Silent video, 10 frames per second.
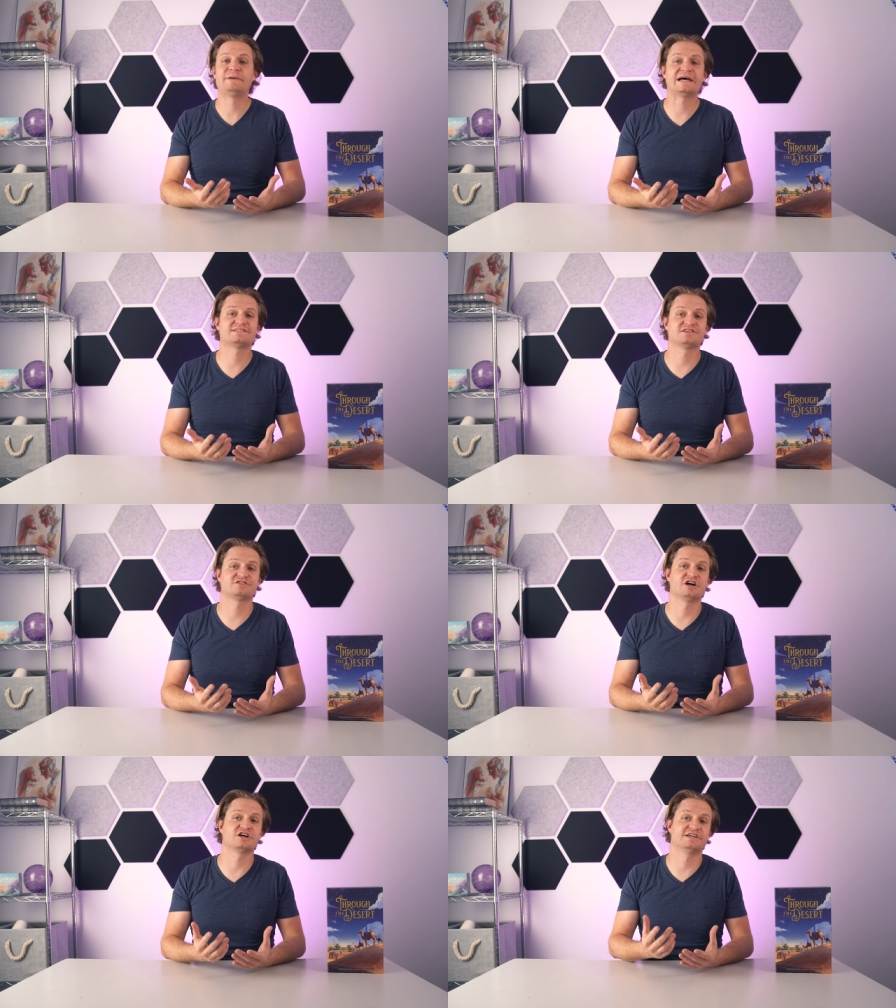Pass the
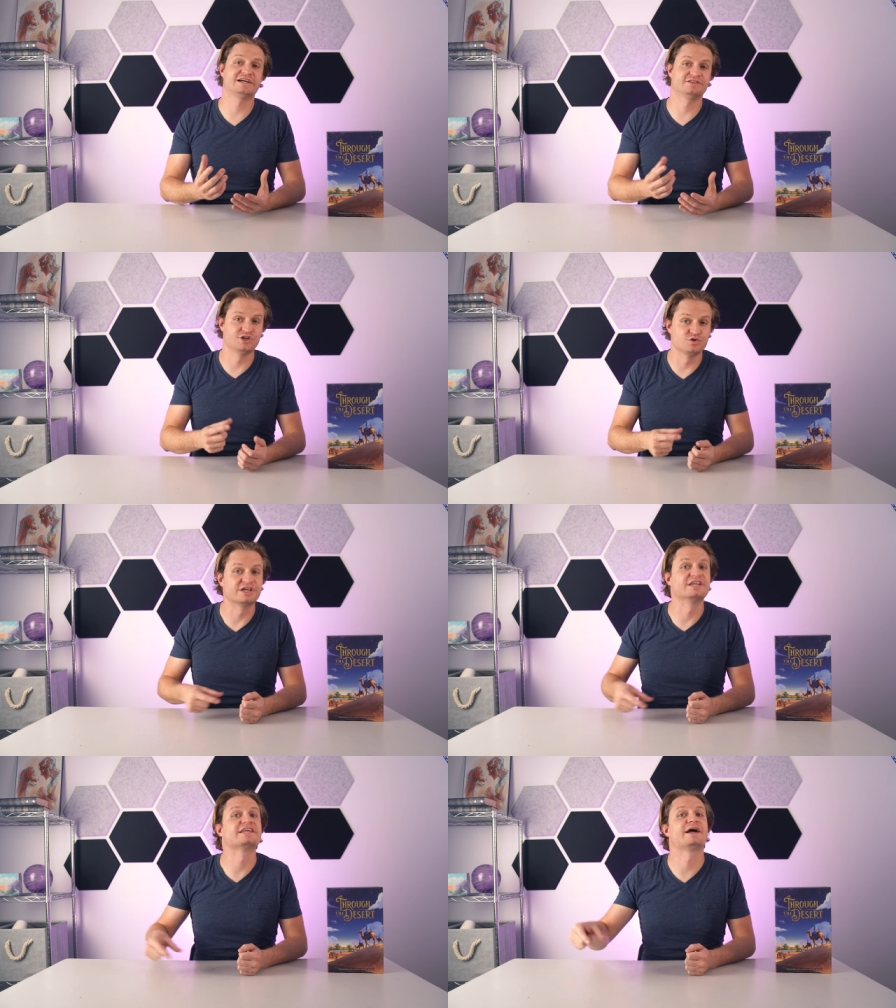crocodile
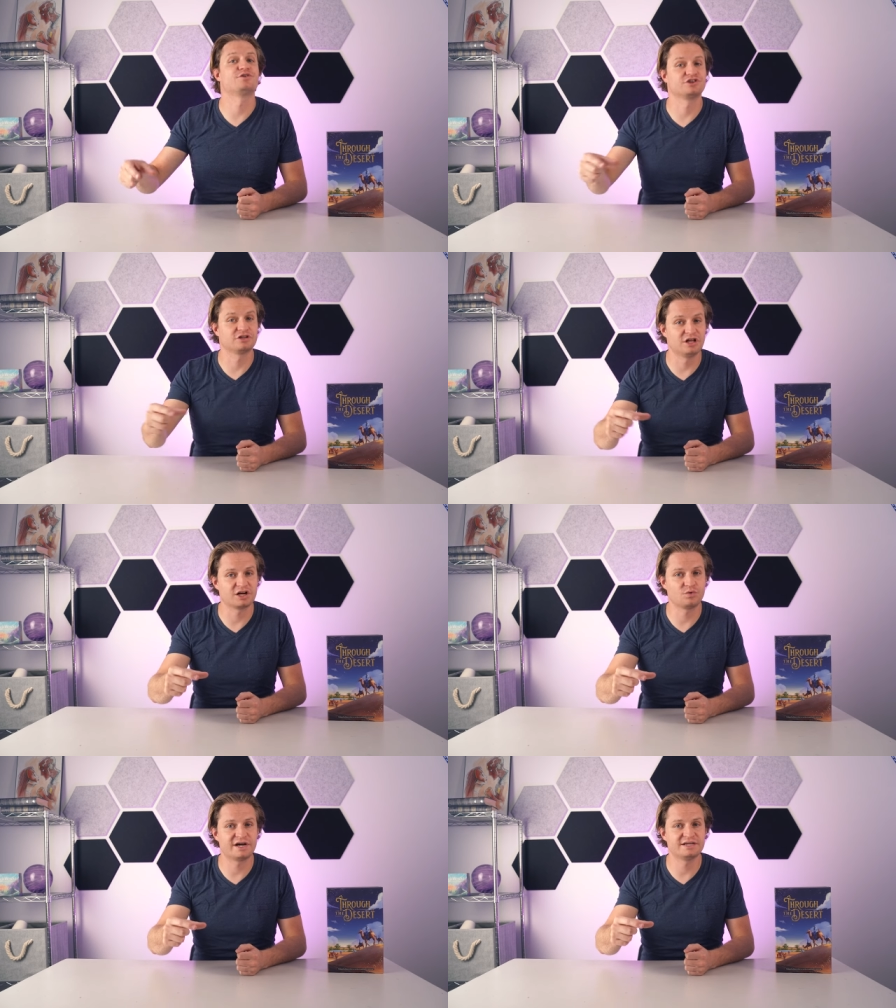token
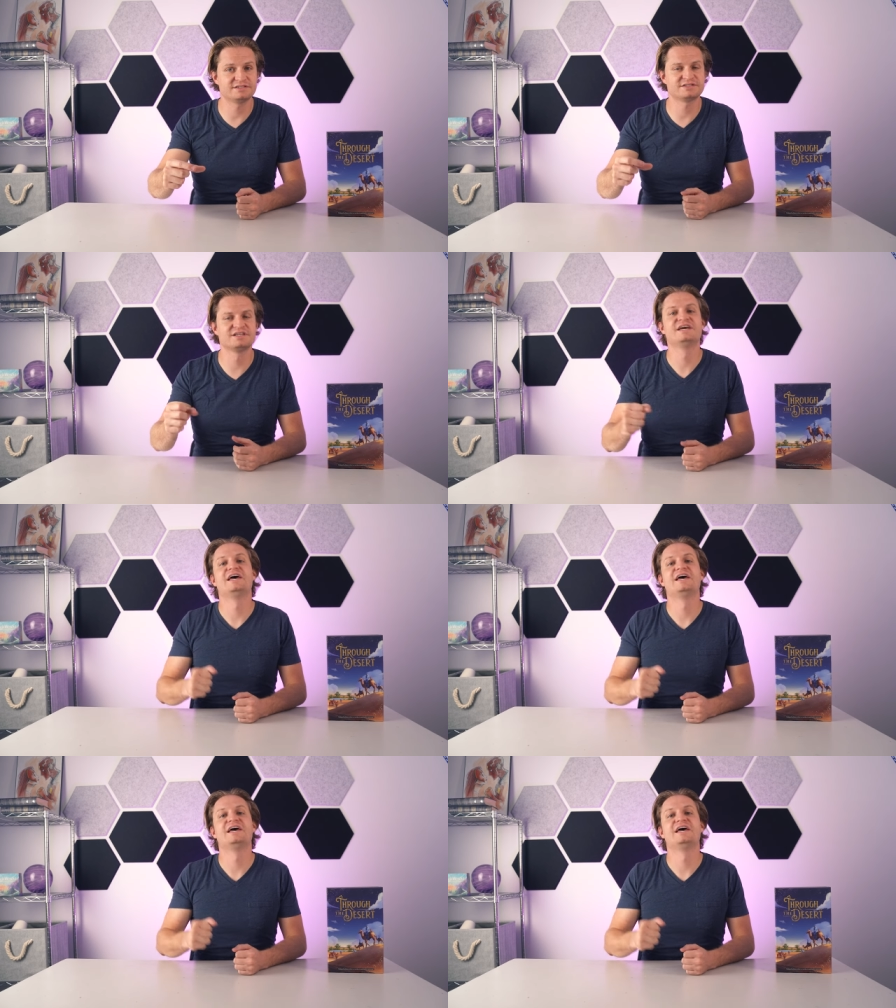counterclockwise.